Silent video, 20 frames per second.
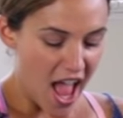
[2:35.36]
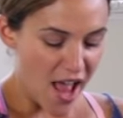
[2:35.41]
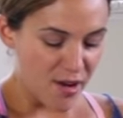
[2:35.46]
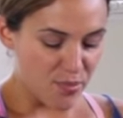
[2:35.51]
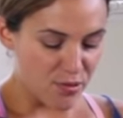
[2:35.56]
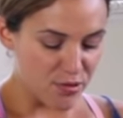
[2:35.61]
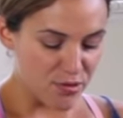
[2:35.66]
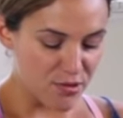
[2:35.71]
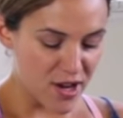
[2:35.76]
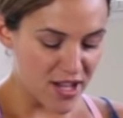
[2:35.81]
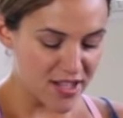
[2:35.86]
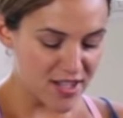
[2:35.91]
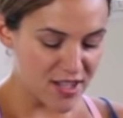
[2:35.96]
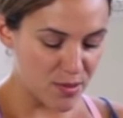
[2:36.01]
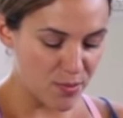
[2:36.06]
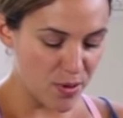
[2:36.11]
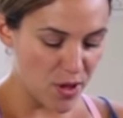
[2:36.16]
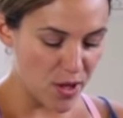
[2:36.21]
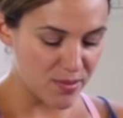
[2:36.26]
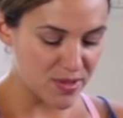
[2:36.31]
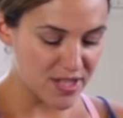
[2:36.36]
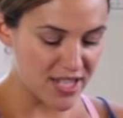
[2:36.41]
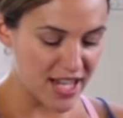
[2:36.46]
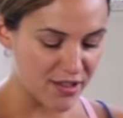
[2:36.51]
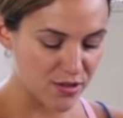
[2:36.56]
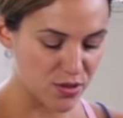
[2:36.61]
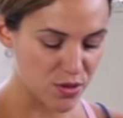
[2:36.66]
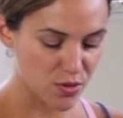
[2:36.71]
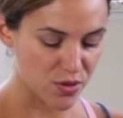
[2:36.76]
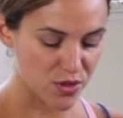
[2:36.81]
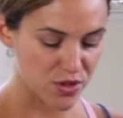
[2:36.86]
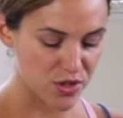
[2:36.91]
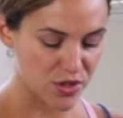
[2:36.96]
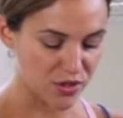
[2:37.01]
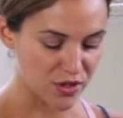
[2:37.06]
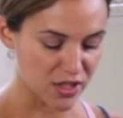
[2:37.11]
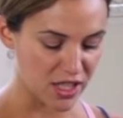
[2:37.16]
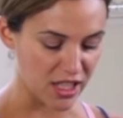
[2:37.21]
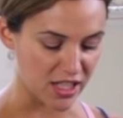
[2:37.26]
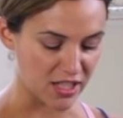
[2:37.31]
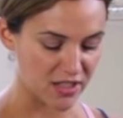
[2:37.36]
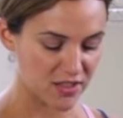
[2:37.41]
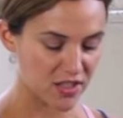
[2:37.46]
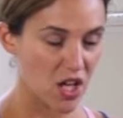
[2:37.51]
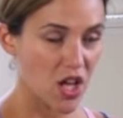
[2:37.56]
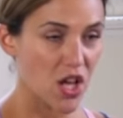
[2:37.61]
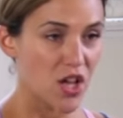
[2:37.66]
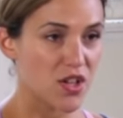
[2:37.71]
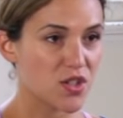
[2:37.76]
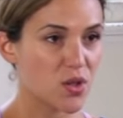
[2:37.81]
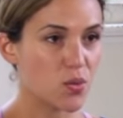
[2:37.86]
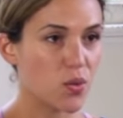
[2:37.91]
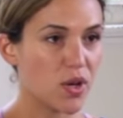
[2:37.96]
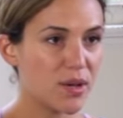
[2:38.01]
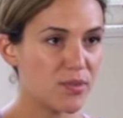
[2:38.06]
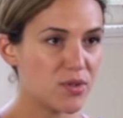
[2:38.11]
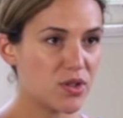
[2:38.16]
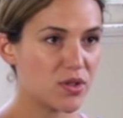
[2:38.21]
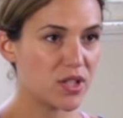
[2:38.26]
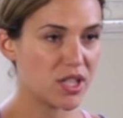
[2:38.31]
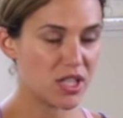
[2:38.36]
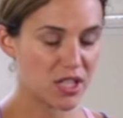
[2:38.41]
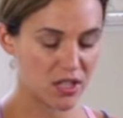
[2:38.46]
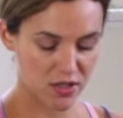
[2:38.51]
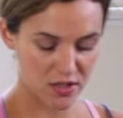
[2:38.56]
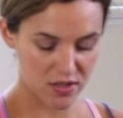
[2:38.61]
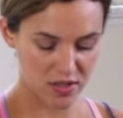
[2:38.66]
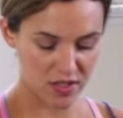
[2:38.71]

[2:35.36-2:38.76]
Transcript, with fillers: and press the palms down towards your knees. So what I'm doing here